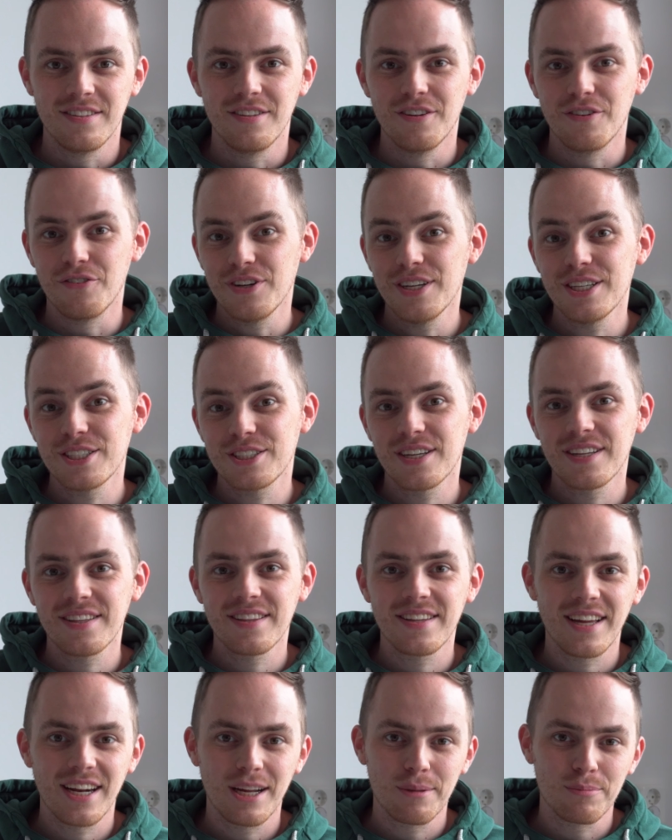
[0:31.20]
The
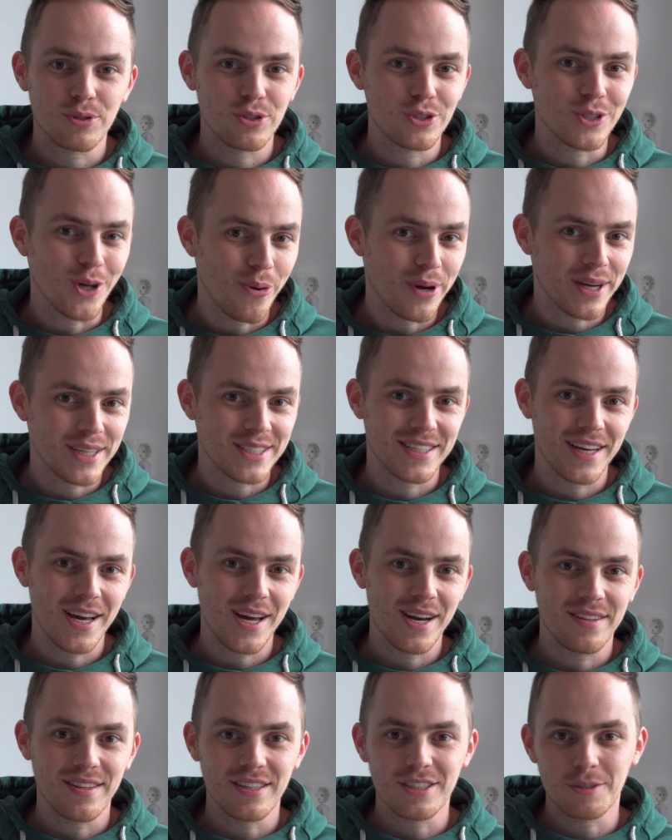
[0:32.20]
reason that I'm so
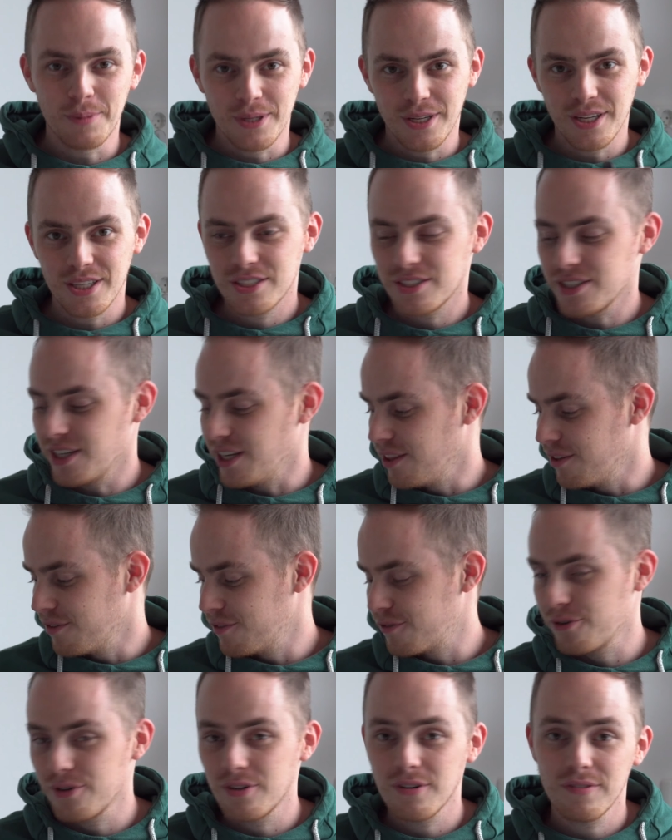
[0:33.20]
excited is because in the
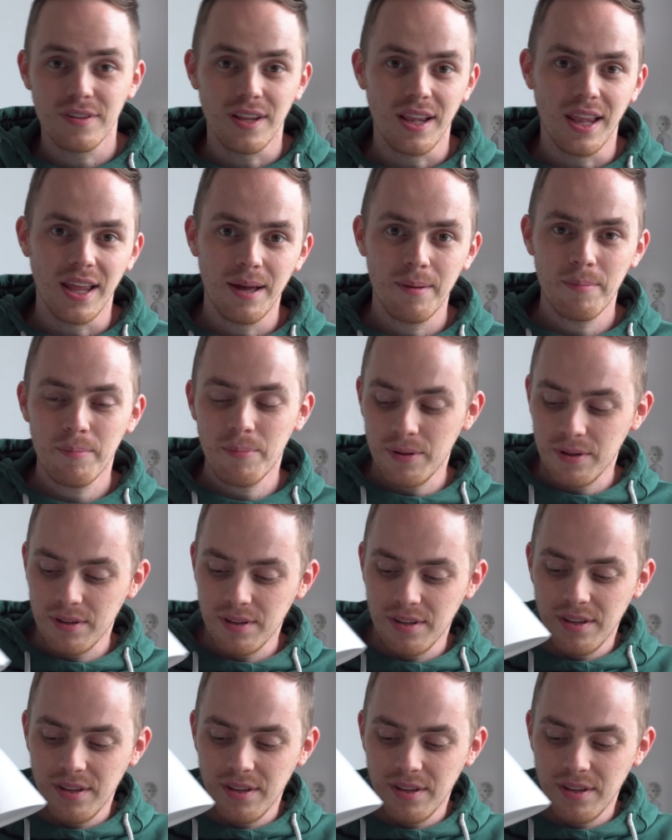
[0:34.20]
foot of the lamp